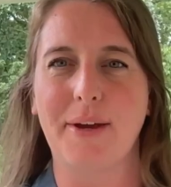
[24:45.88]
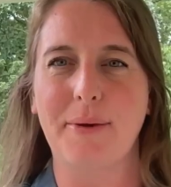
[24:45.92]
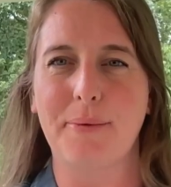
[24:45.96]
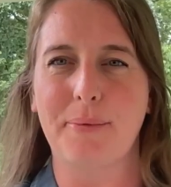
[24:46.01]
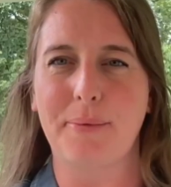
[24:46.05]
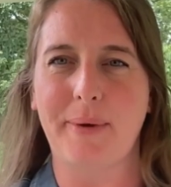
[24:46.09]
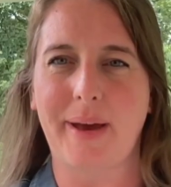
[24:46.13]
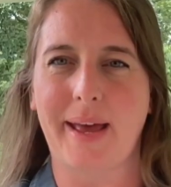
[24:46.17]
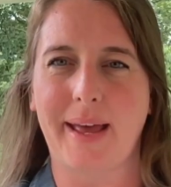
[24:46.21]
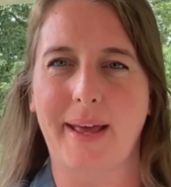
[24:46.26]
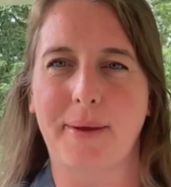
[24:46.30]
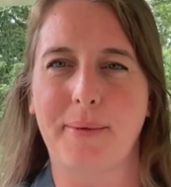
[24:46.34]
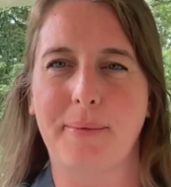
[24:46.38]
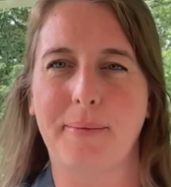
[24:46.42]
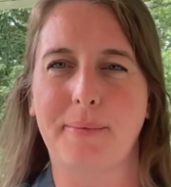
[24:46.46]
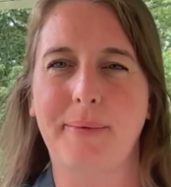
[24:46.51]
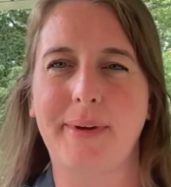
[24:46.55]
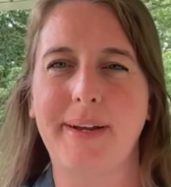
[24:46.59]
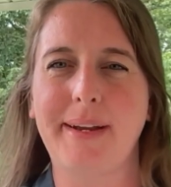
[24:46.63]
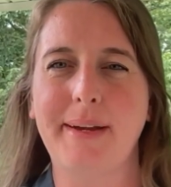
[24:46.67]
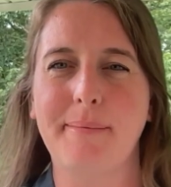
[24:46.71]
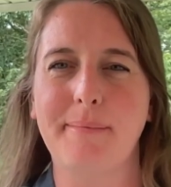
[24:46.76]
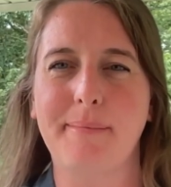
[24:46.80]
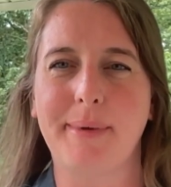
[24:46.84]
Well,
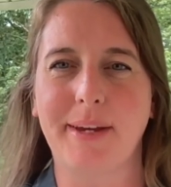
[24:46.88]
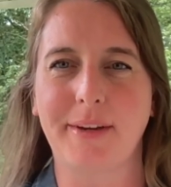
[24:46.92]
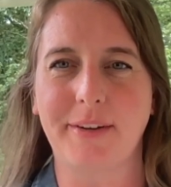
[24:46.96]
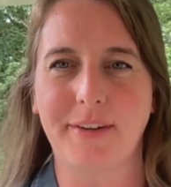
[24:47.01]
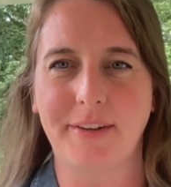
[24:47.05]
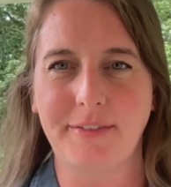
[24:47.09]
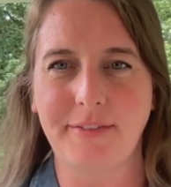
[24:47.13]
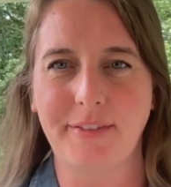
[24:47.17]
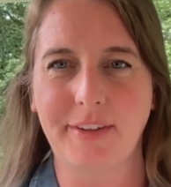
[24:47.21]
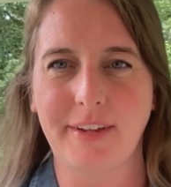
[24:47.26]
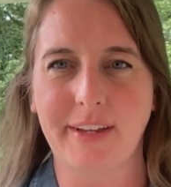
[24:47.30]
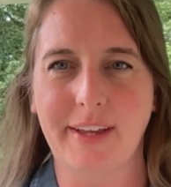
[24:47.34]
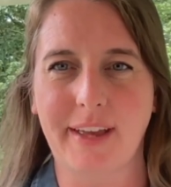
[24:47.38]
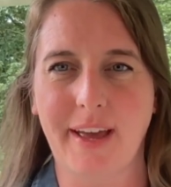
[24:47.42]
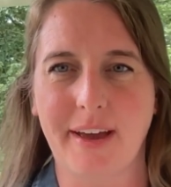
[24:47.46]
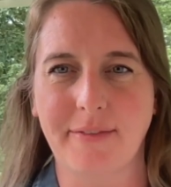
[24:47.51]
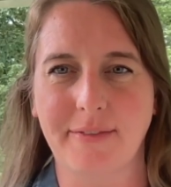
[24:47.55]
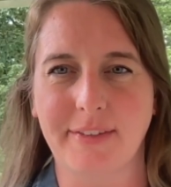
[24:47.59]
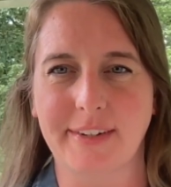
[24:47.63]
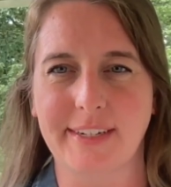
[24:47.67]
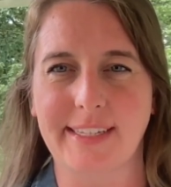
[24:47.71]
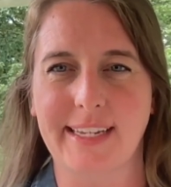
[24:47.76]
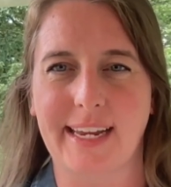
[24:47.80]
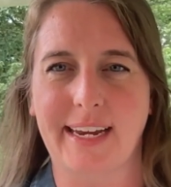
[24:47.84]
what a beautiful
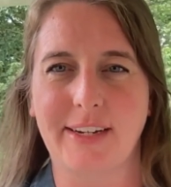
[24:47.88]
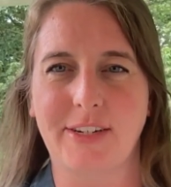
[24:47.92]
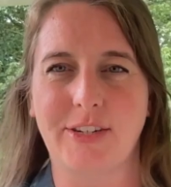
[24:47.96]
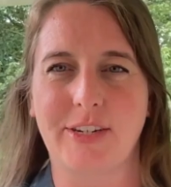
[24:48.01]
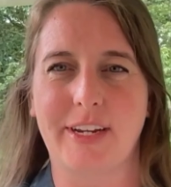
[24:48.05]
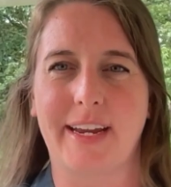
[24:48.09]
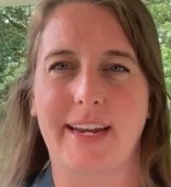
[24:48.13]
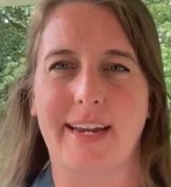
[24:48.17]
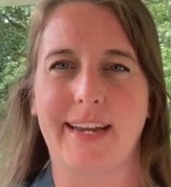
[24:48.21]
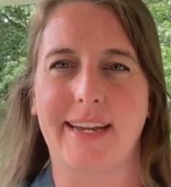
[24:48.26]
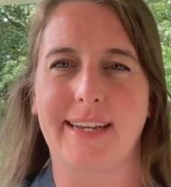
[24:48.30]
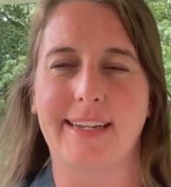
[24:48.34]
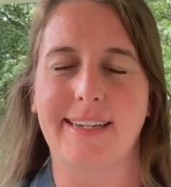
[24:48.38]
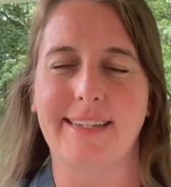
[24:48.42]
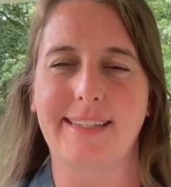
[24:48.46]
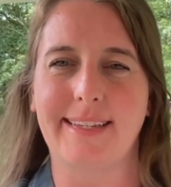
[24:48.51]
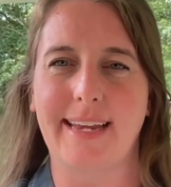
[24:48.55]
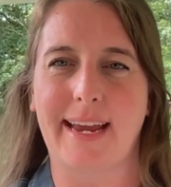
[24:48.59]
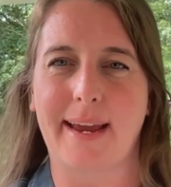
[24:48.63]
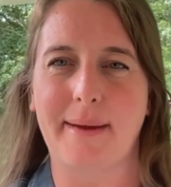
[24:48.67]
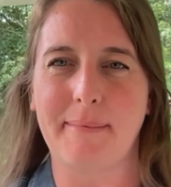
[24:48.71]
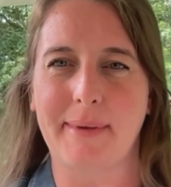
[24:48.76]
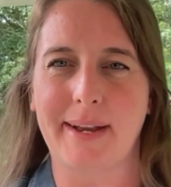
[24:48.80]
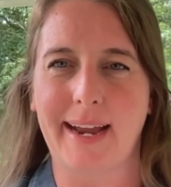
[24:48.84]
conversation
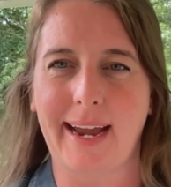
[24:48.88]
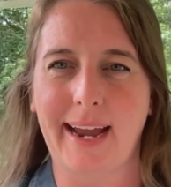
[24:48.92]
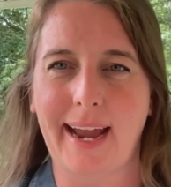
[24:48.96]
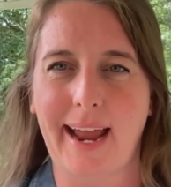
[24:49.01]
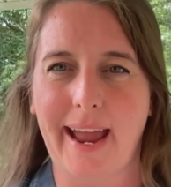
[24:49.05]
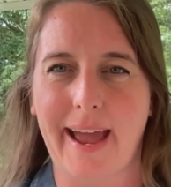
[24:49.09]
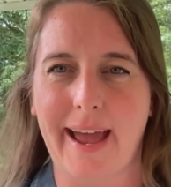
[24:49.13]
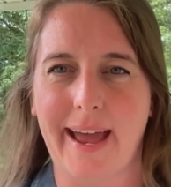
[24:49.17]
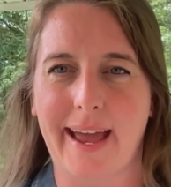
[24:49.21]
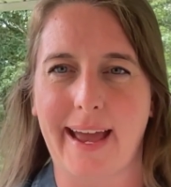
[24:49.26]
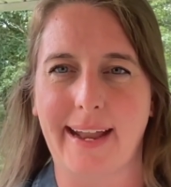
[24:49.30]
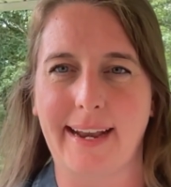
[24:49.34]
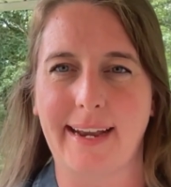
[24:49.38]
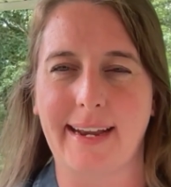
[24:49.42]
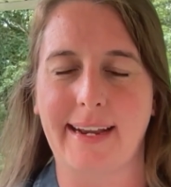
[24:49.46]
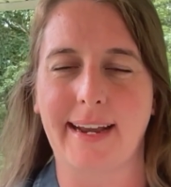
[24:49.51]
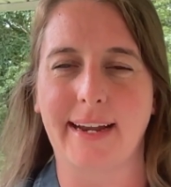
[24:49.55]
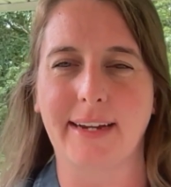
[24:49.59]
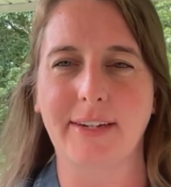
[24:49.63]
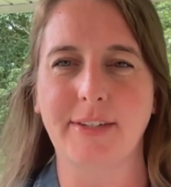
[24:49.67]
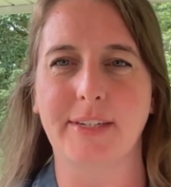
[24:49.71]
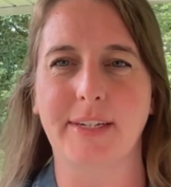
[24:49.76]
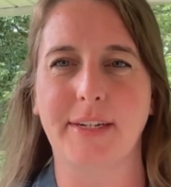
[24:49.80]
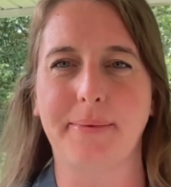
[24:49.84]
Sam and I had. And
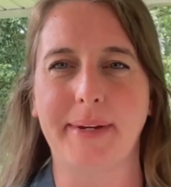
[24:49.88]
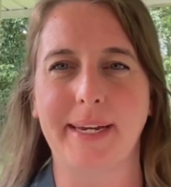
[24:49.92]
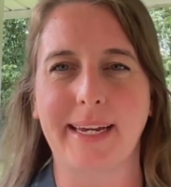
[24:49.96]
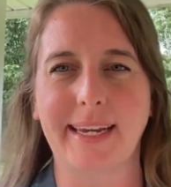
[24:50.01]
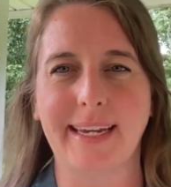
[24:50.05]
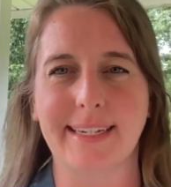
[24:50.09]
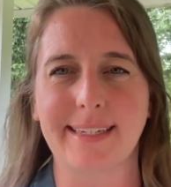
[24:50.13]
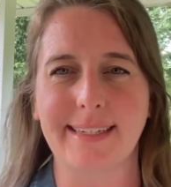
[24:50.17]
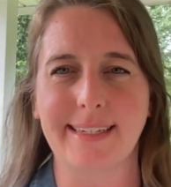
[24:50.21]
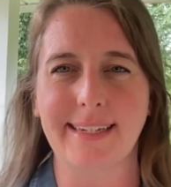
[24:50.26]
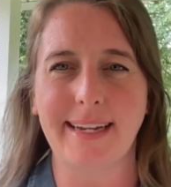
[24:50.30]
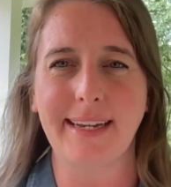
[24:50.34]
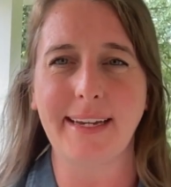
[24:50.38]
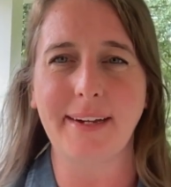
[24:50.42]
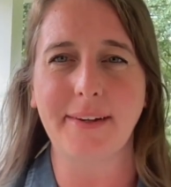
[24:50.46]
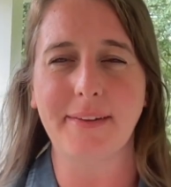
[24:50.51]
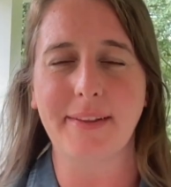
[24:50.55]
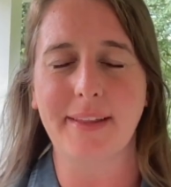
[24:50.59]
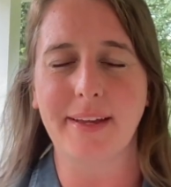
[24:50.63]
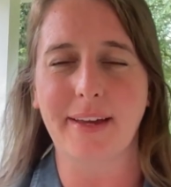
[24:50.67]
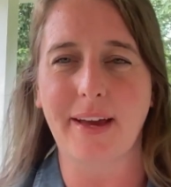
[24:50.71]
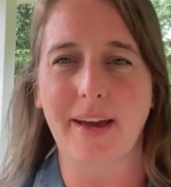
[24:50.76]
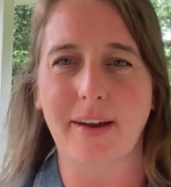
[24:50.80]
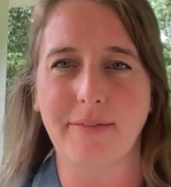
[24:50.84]
actually, we continued
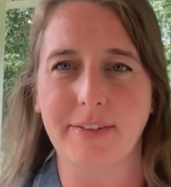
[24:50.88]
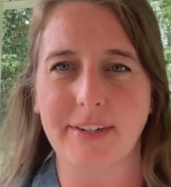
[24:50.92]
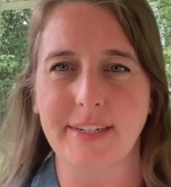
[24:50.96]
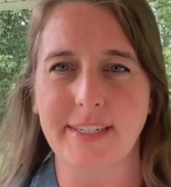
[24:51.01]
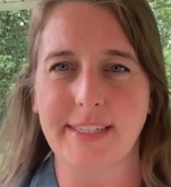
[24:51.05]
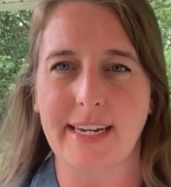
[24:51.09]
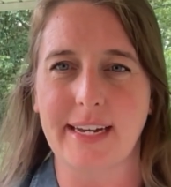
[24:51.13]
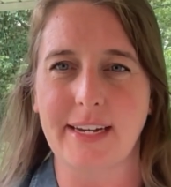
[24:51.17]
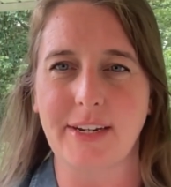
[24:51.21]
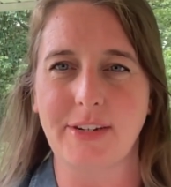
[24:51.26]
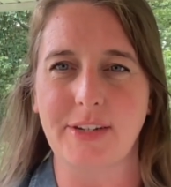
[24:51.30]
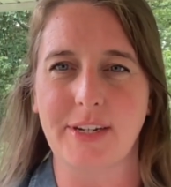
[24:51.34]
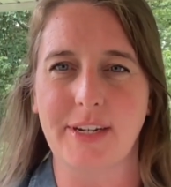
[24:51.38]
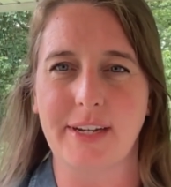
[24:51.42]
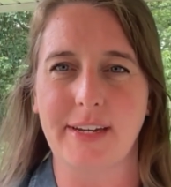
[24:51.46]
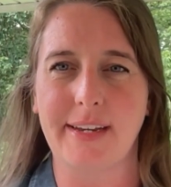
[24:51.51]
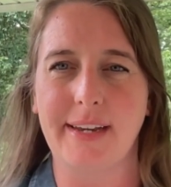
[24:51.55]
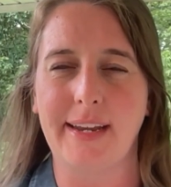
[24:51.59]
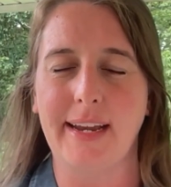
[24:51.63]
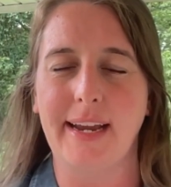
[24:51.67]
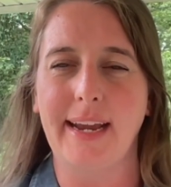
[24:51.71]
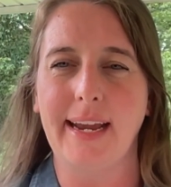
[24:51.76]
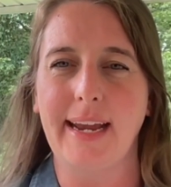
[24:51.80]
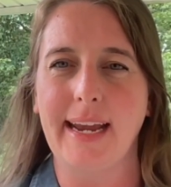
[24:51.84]
the
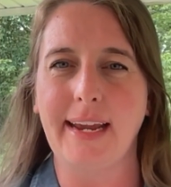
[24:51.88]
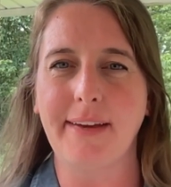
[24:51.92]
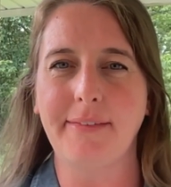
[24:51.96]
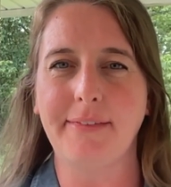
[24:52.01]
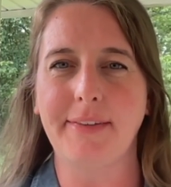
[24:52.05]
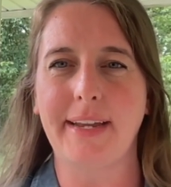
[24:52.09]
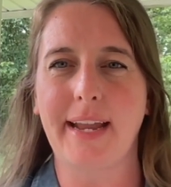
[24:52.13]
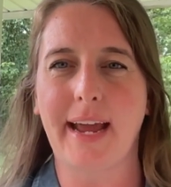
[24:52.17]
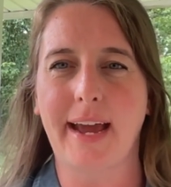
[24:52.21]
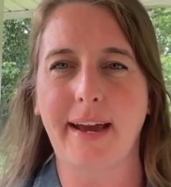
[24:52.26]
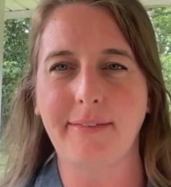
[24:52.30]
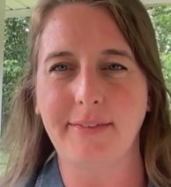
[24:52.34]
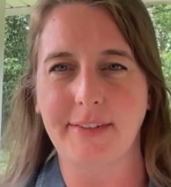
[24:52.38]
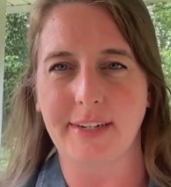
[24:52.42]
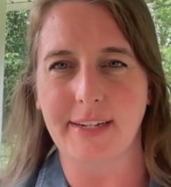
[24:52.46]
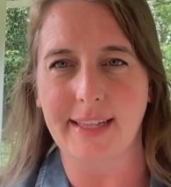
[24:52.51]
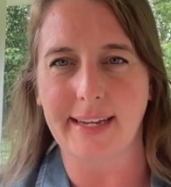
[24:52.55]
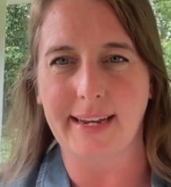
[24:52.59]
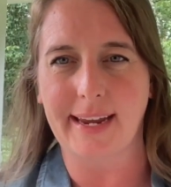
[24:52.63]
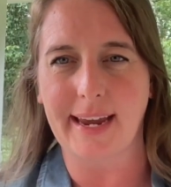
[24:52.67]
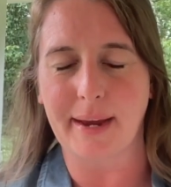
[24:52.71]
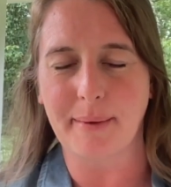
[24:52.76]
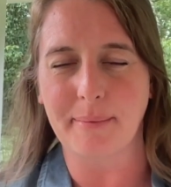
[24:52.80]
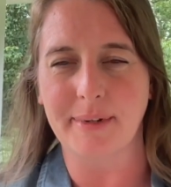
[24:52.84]
conversation even after the
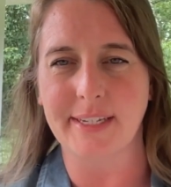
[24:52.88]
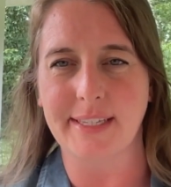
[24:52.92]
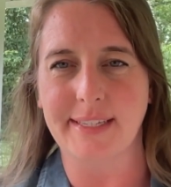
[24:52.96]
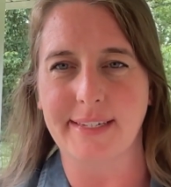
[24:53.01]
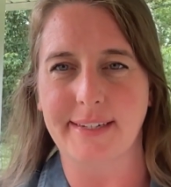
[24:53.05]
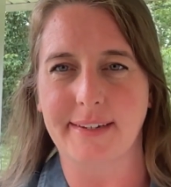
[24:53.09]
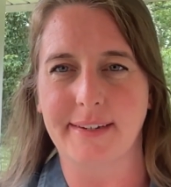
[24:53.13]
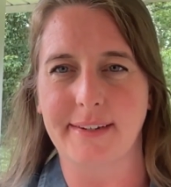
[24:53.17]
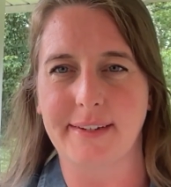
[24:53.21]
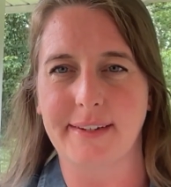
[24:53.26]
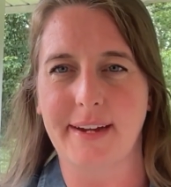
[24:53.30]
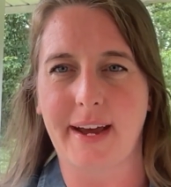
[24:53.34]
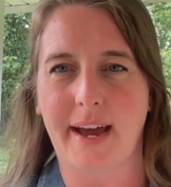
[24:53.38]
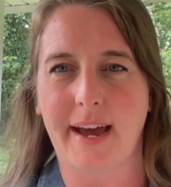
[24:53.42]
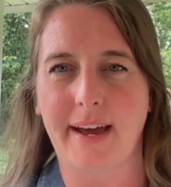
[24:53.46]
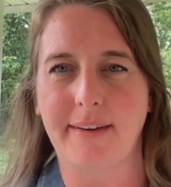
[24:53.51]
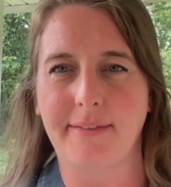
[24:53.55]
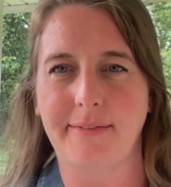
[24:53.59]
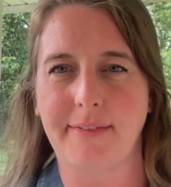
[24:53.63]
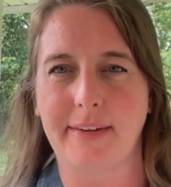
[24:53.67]
cameras turned off.